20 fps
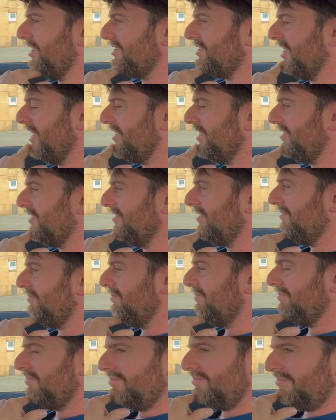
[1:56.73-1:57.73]
said,
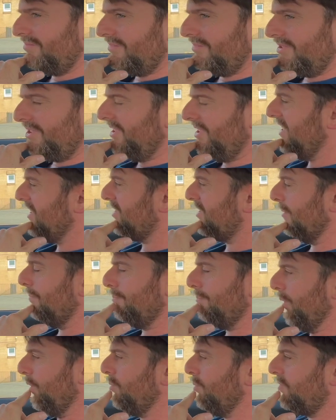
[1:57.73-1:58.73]
you need to
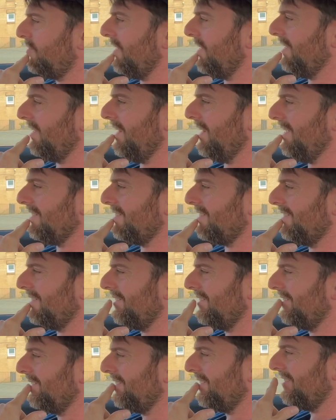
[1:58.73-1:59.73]
boot it, lad.
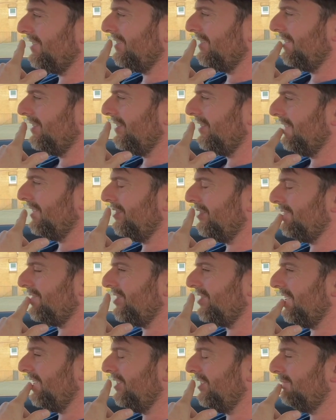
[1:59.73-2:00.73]
And I was
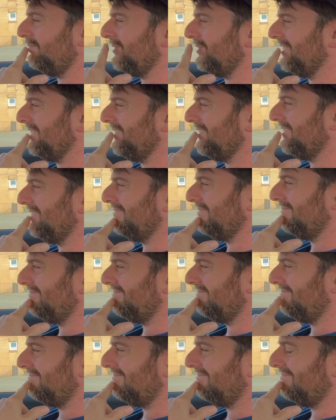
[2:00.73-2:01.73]
like, well,
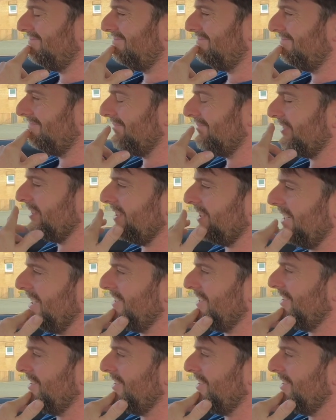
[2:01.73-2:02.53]
I kind